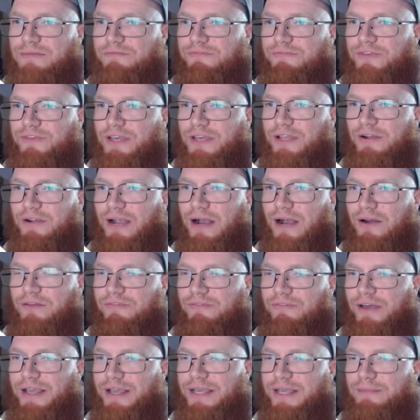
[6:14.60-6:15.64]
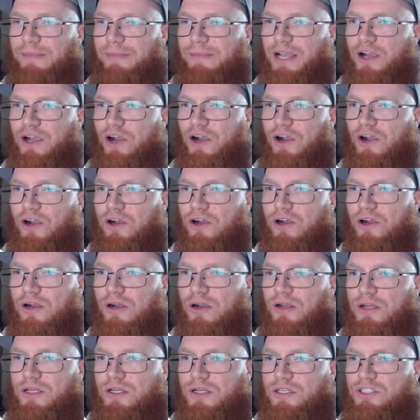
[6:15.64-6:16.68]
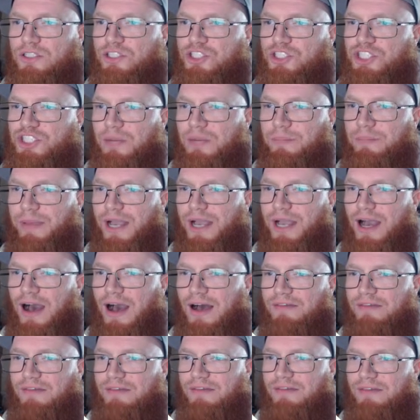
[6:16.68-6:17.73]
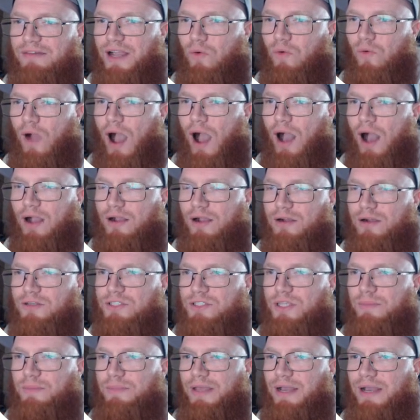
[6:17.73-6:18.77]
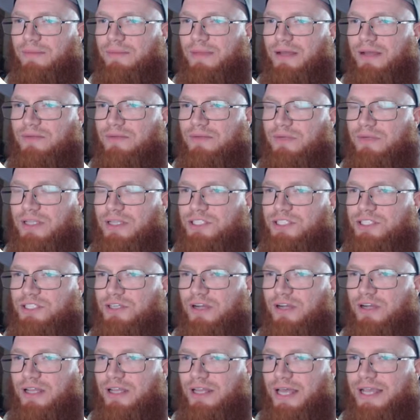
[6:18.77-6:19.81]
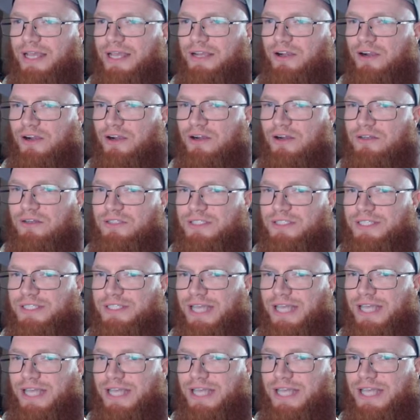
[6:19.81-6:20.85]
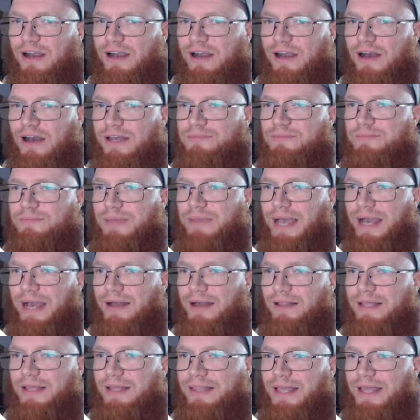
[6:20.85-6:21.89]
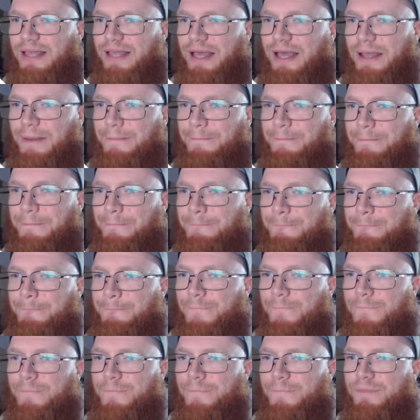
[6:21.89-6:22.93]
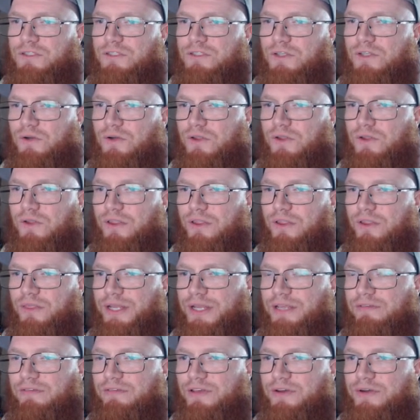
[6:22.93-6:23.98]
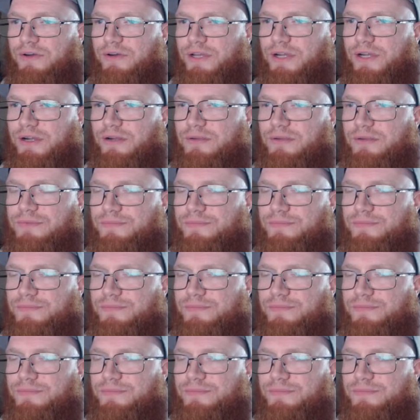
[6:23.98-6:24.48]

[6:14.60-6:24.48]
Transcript: figure out if I can make her jumping off like a rock or something. I'm not really sure I like her standing on his back like that. Let's go to the 3D view here.